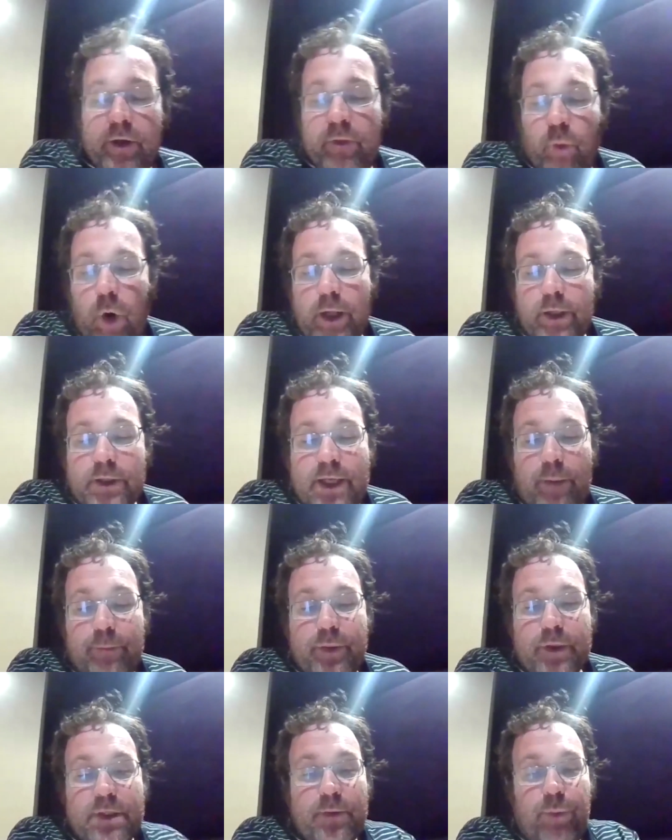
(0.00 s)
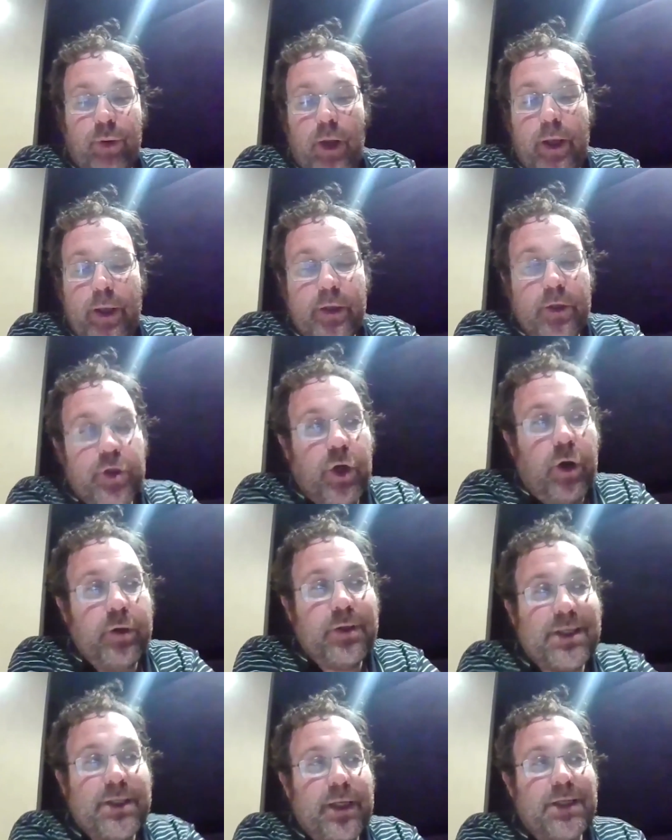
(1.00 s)
in Wales camp as a player, John.
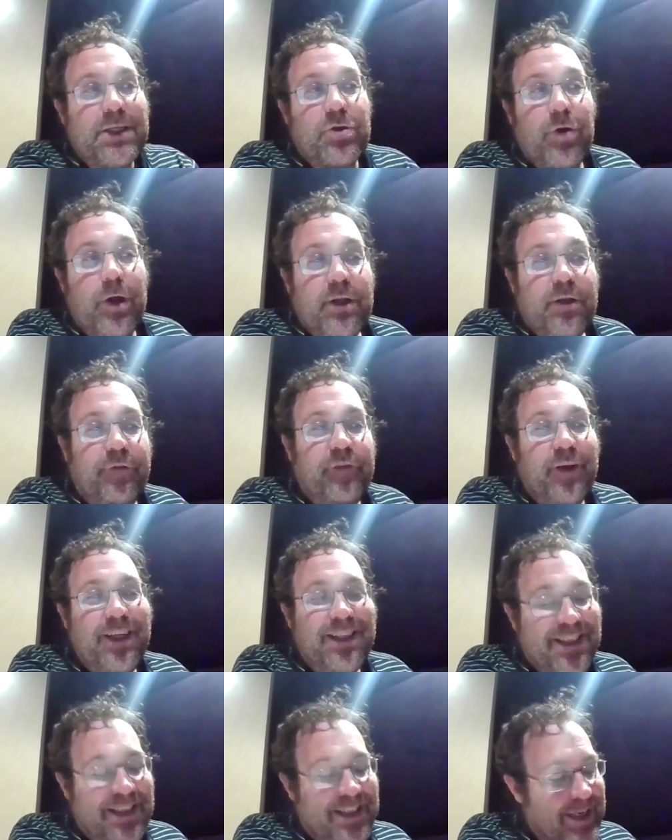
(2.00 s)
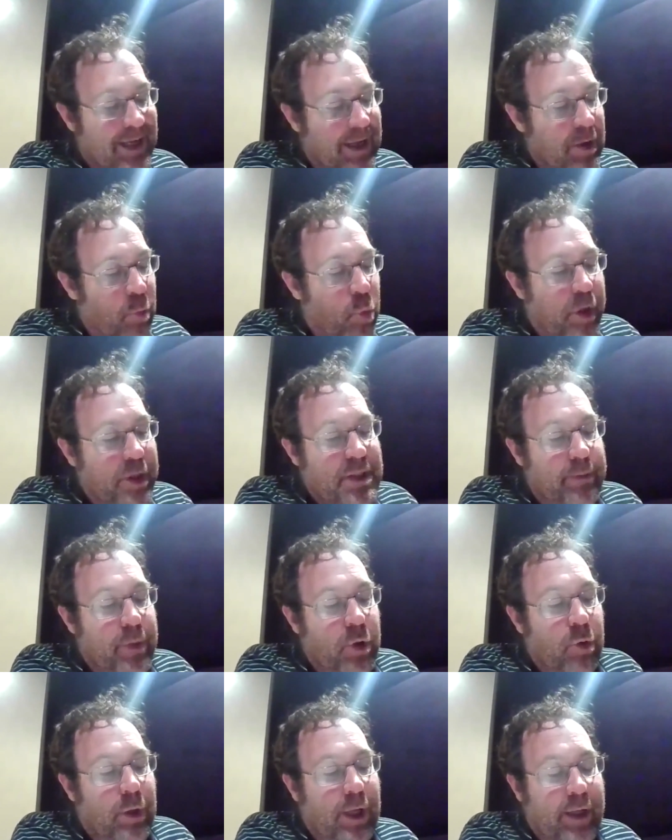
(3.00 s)
Six straight defeats. What is the mood
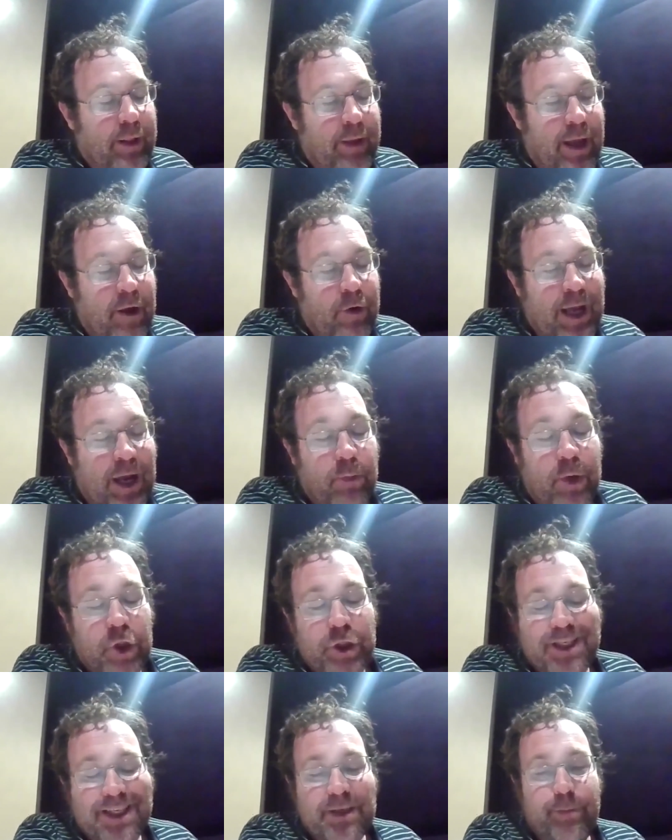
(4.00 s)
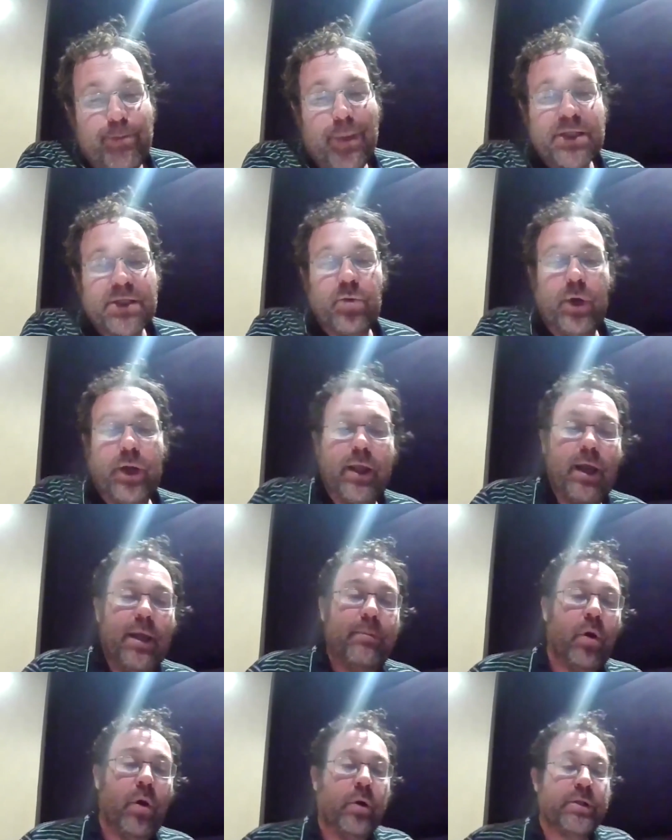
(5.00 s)
like there, and how much is this a must-win game
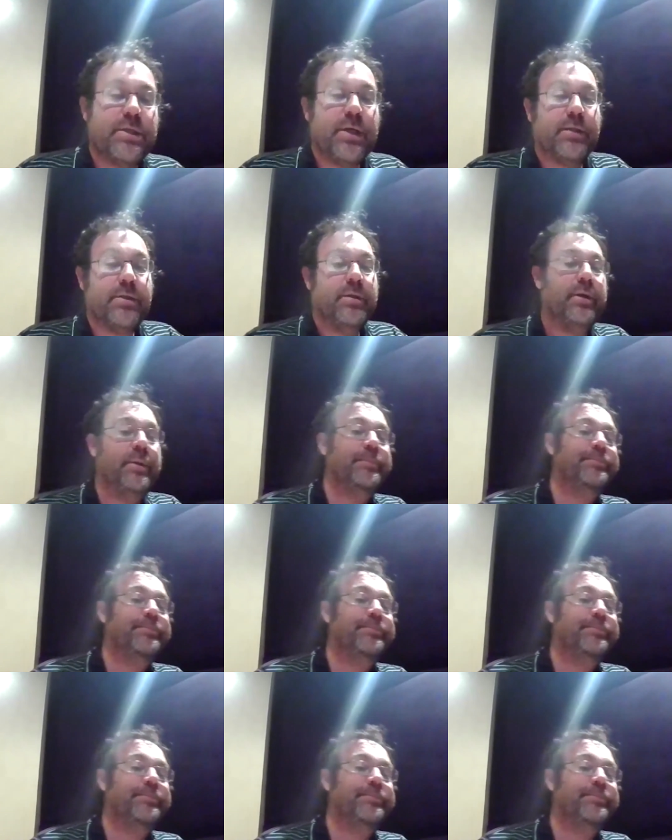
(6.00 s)
on Saturday?